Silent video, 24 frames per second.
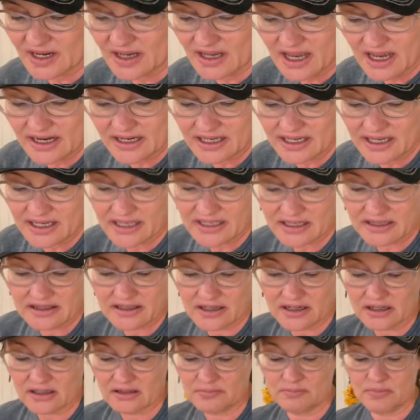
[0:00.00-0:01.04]
Again,
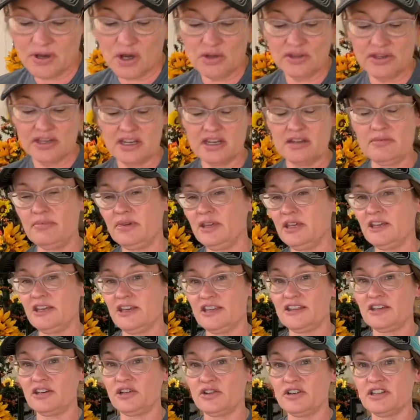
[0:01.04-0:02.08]
they're both going to be
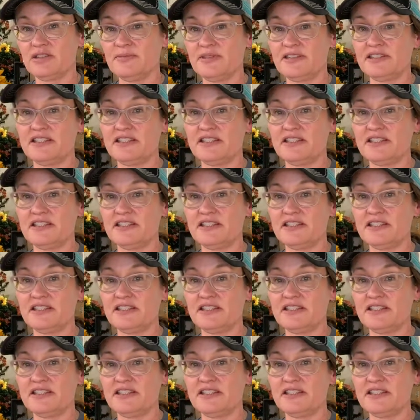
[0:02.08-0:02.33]
in the Christmas